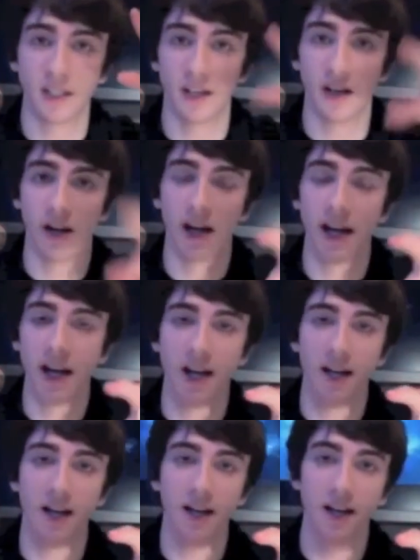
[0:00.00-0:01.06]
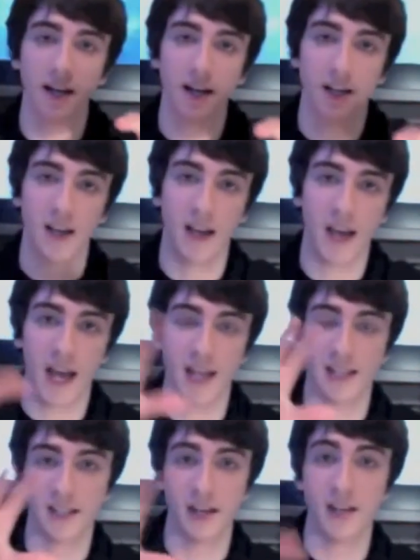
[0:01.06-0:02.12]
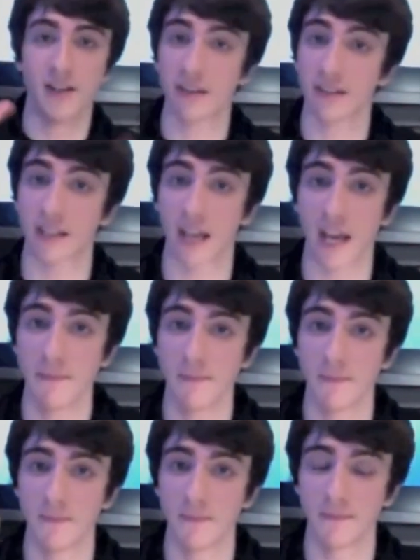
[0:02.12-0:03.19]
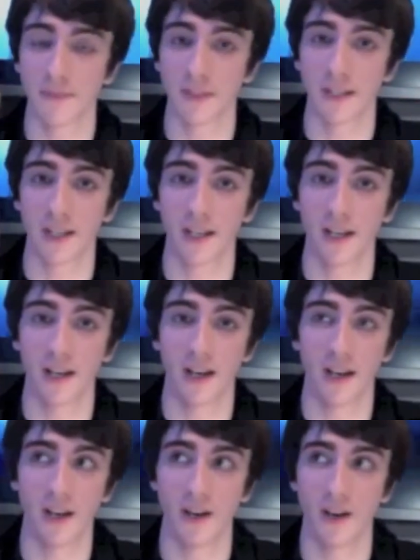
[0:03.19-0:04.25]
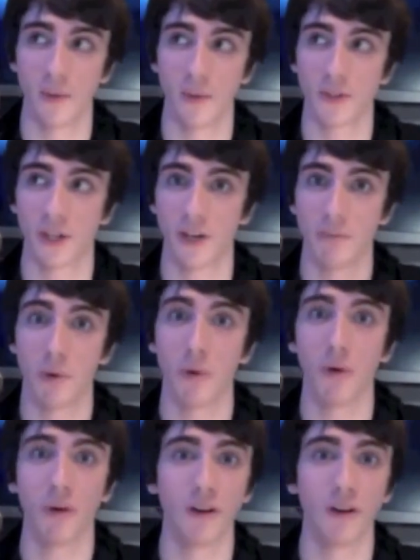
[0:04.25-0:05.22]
I had another game which I bought